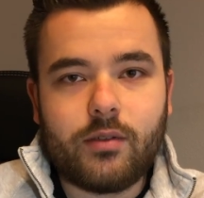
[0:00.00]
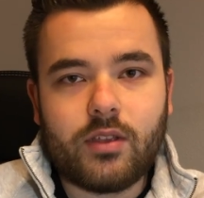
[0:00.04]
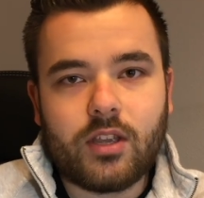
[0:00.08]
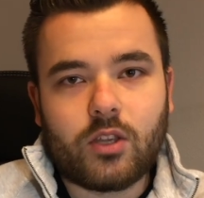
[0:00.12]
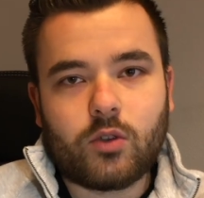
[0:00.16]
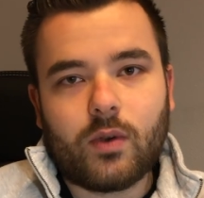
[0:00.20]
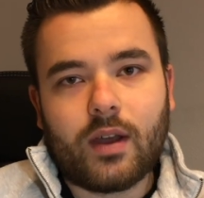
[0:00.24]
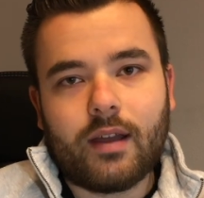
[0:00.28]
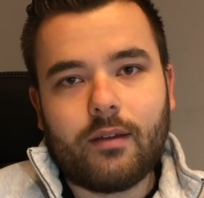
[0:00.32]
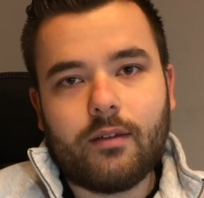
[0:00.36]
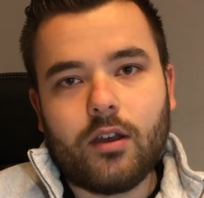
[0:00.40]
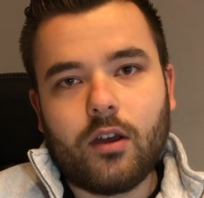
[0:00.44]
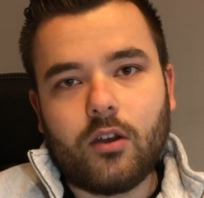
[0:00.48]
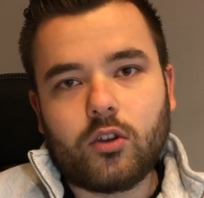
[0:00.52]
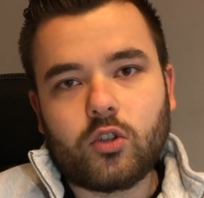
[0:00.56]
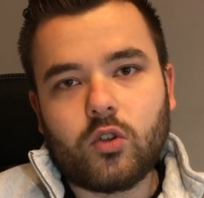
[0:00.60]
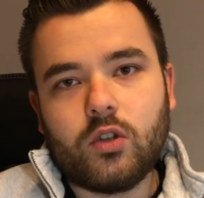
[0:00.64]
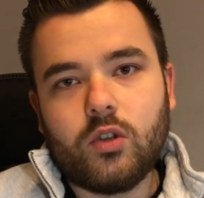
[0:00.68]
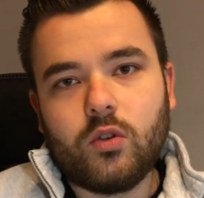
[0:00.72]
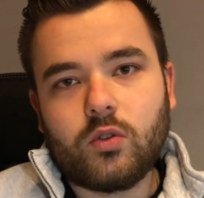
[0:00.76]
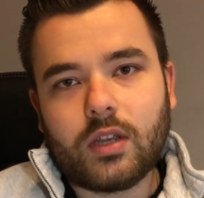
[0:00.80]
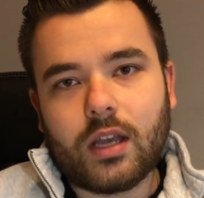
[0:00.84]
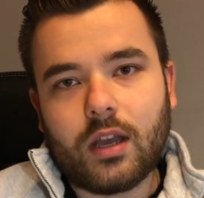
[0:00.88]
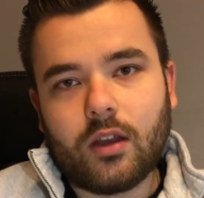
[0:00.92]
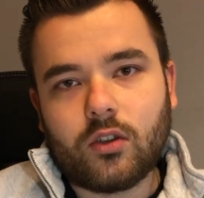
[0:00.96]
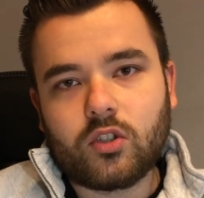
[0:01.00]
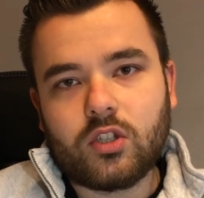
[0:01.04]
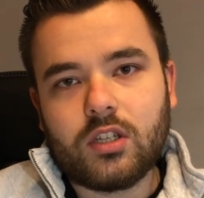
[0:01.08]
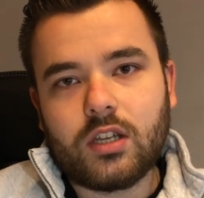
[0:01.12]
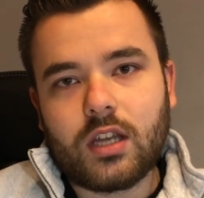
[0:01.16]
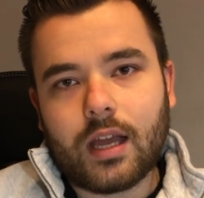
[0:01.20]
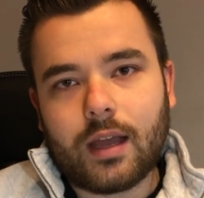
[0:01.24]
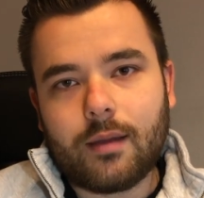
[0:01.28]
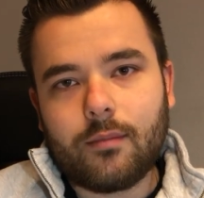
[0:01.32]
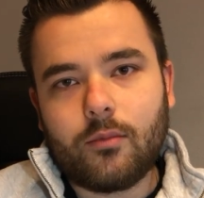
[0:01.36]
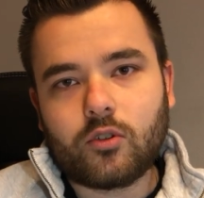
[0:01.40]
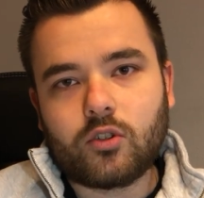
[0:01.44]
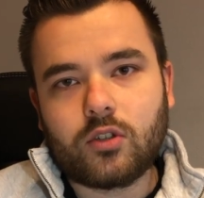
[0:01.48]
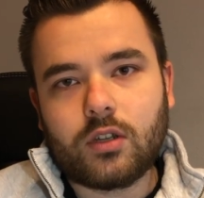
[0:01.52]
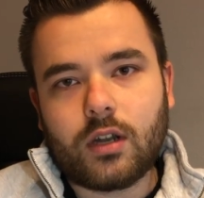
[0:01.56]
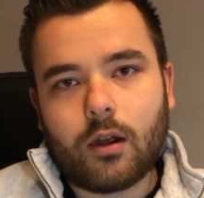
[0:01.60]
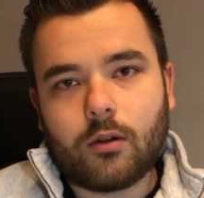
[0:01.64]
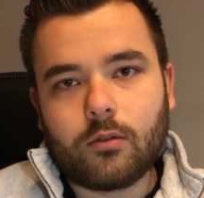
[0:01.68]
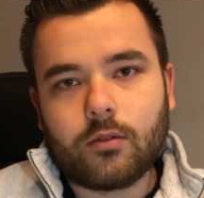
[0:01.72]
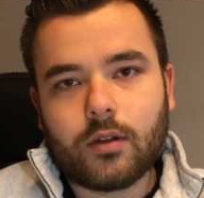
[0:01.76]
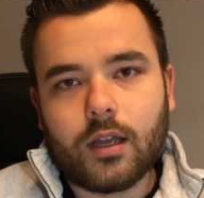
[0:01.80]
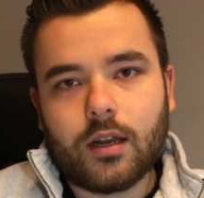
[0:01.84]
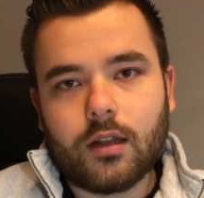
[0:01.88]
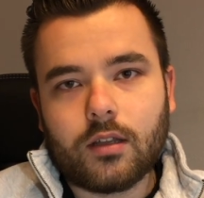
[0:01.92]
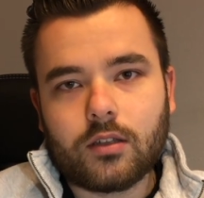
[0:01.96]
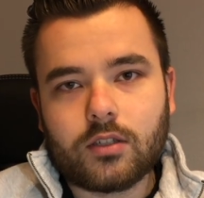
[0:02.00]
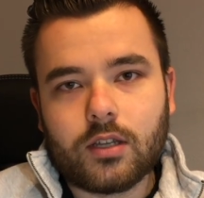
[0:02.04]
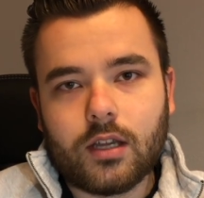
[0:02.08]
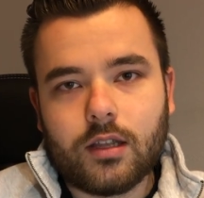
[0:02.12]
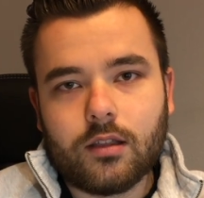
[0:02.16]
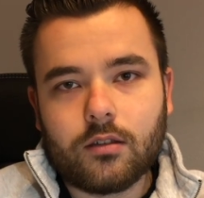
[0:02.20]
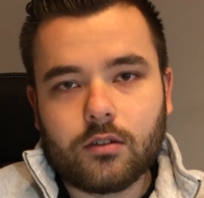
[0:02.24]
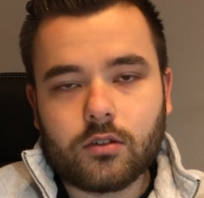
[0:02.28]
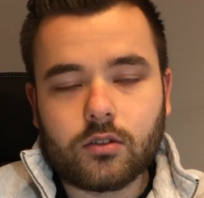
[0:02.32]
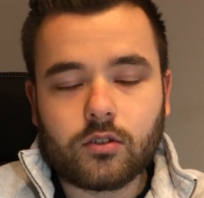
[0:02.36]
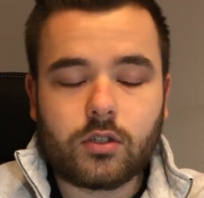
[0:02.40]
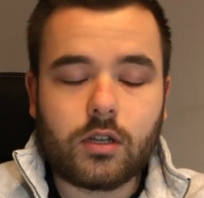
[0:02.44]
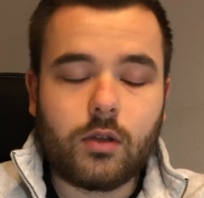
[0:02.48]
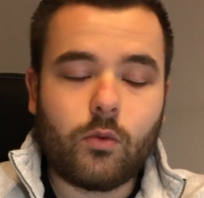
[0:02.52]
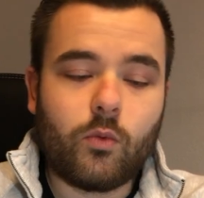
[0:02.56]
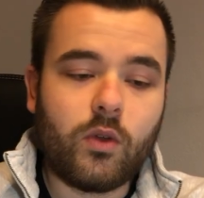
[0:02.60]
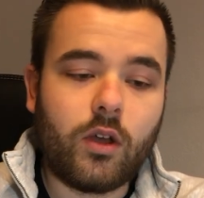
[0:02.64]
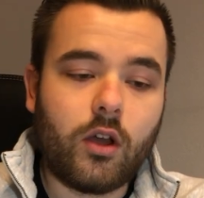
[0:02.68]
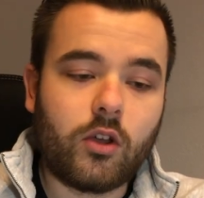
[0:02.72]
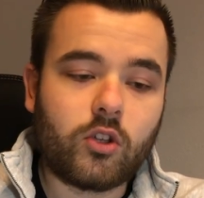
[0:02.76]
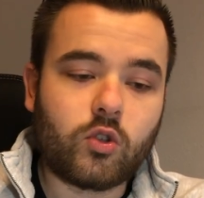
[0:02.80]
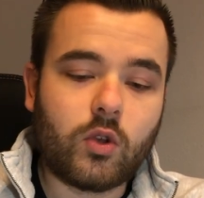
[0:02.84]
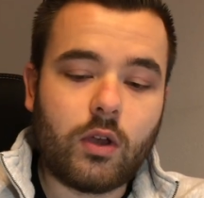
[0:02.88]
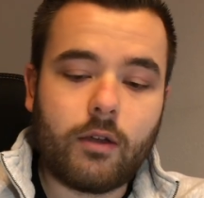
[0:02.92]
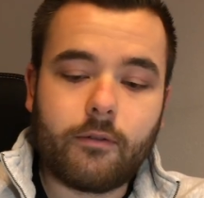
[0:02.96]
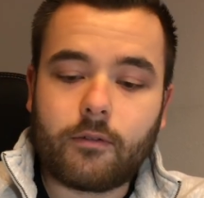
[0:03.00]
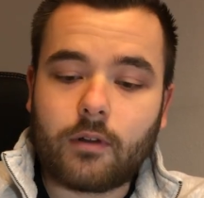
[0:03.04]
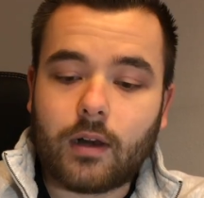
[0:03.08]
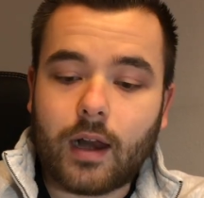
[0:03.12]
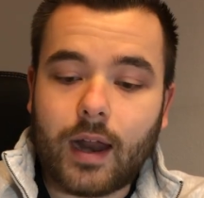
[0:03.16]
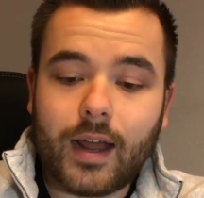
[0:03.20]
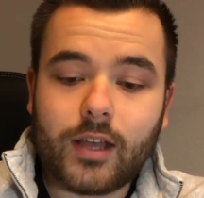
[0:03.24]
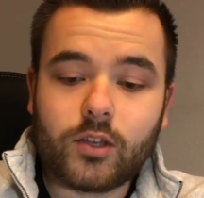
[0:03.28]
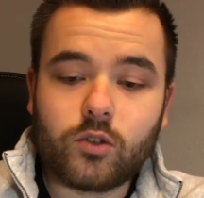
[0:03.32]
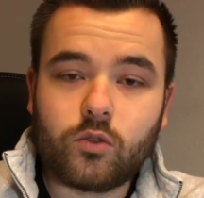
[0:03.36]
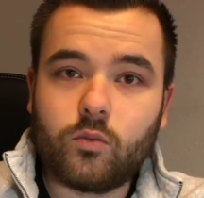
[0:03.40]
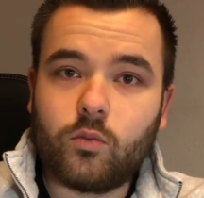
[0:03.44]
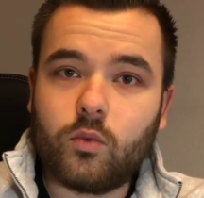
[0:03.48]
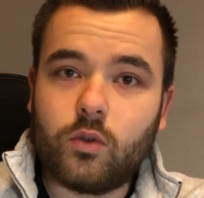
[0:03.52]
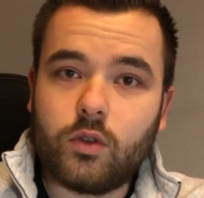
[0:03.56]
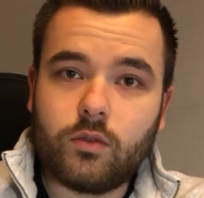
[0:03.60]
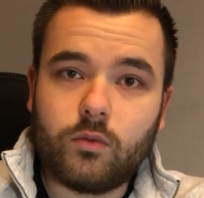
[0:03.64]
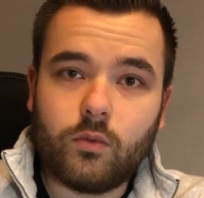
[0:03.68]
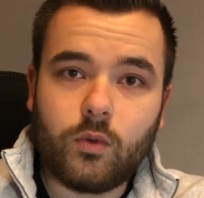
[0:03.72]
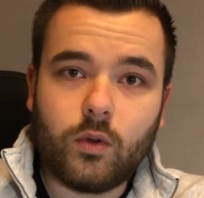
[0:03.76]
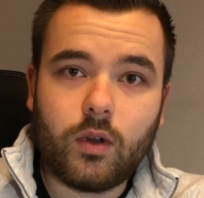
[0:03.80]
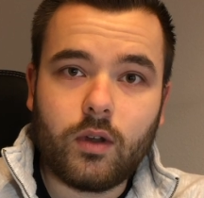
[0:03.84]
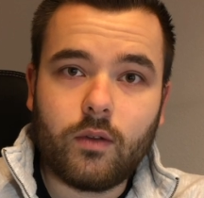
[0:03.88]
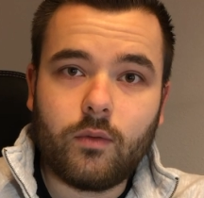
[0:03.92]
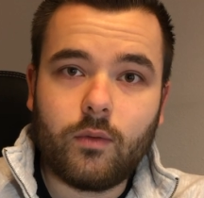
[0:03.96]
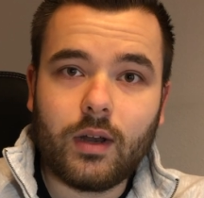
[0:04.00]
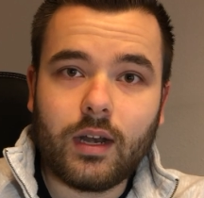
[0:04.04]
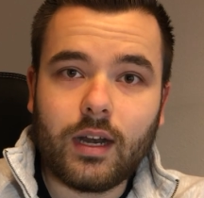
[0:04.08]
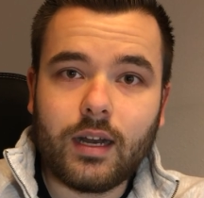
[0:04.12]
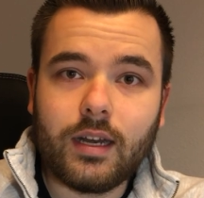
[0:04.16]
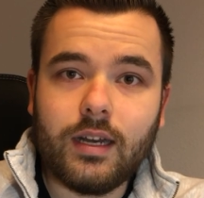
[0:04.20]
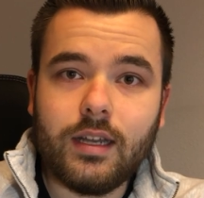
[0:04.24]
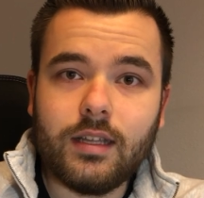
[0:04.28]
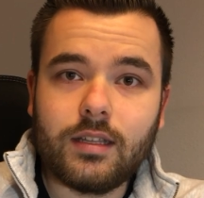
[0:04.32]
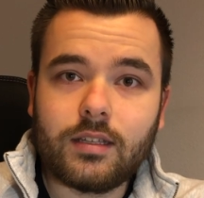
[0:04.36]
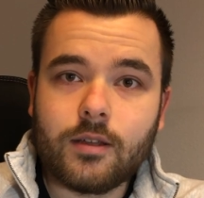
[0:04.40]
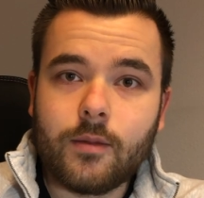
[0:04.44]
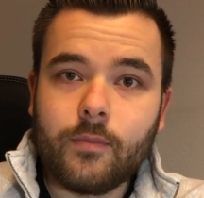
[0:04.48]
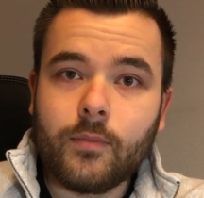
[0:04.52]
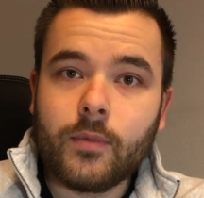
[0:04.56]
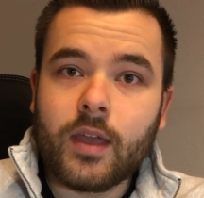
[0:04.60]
That's why we also use LC cables in our data centers, and we also have clients who will really need